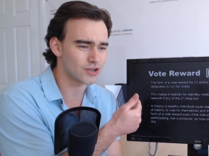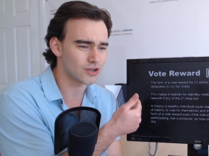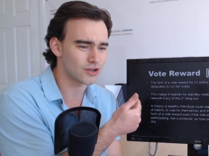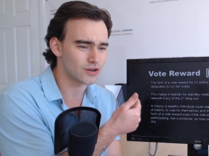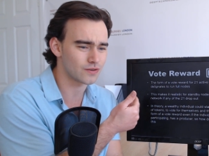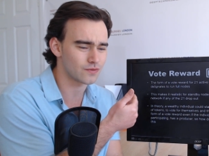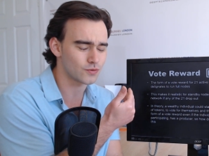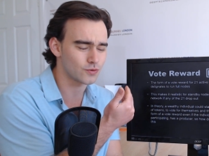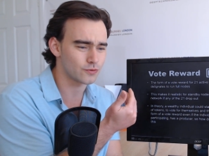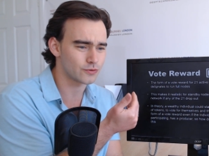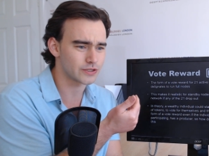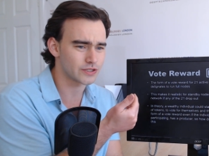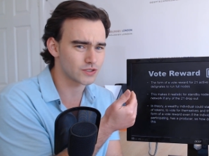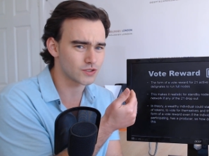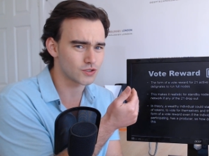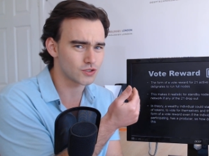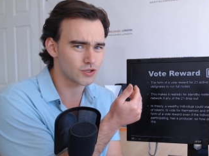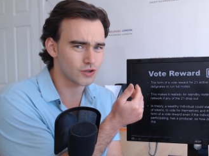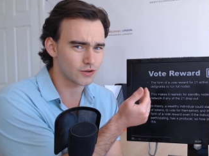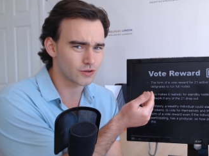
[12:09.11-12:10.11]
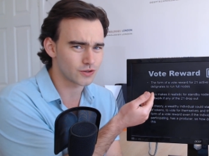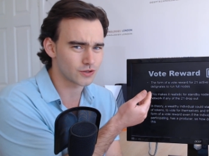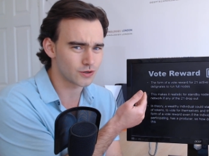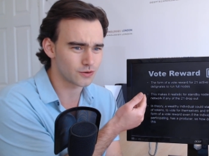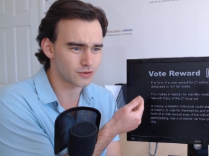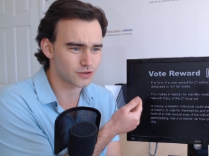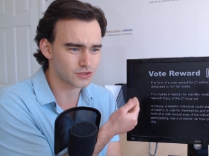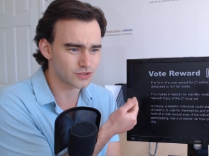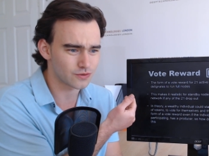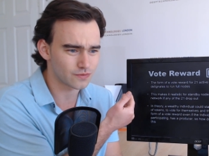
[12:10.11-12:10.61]
and of course it's the token
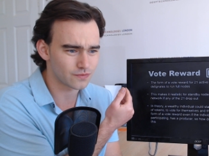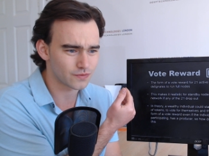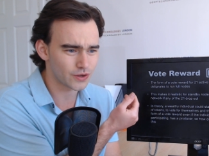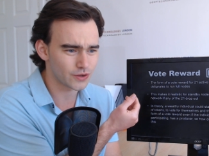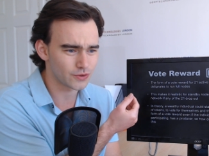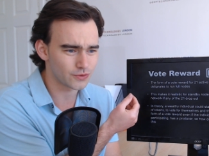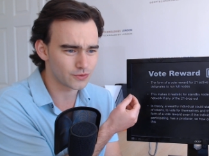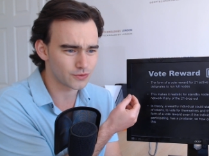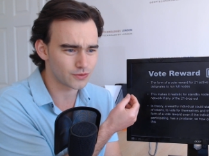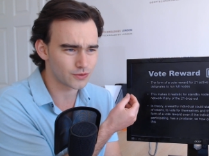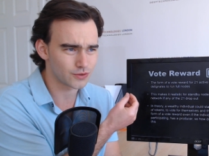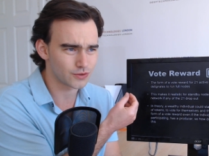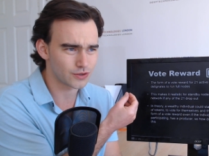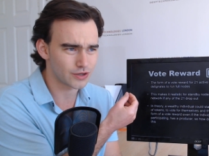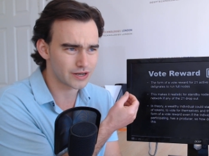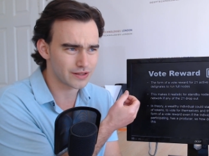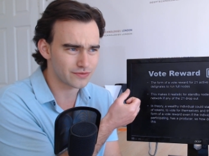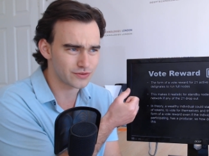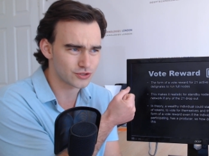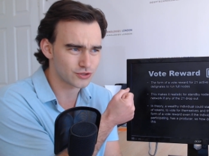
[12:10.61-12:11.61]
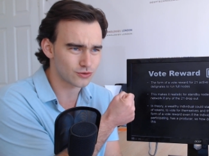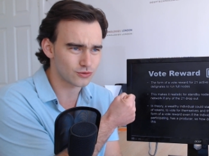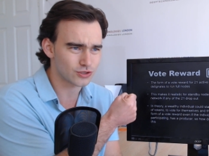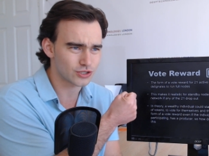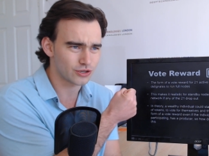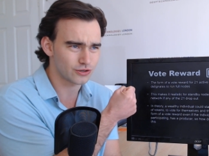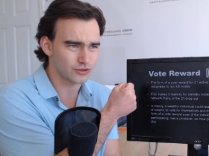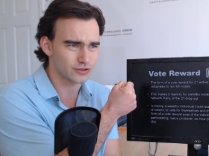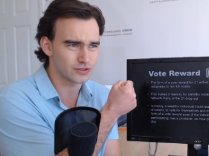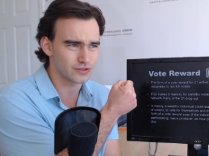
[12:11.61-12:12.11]
holders that vote, and if it's your
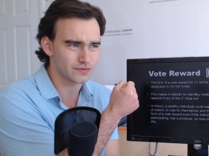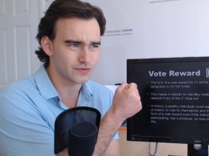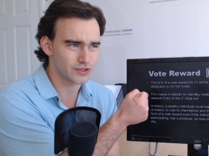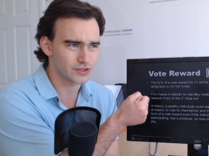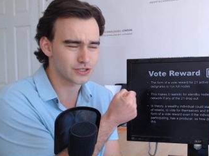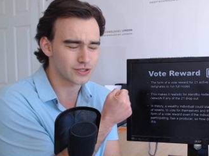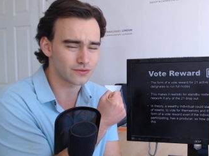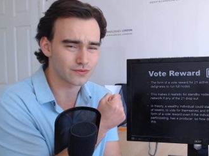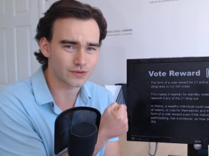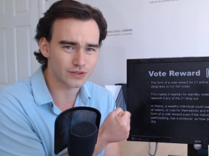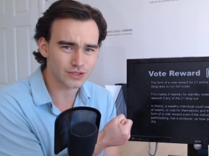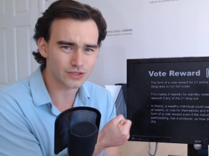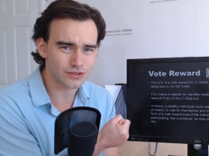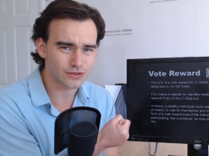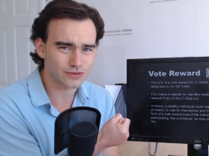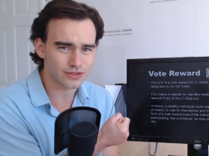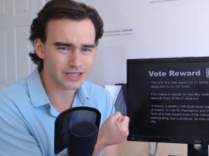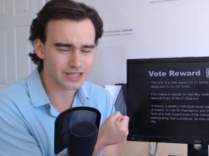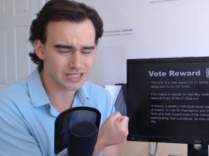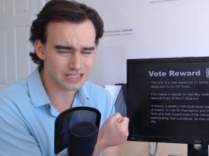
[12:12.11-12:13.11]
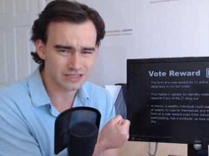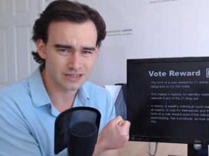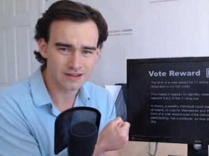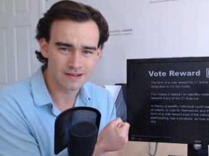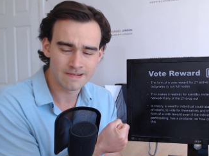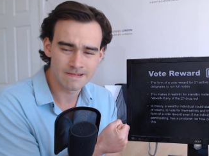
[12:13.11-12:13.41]
tokens voting for you, then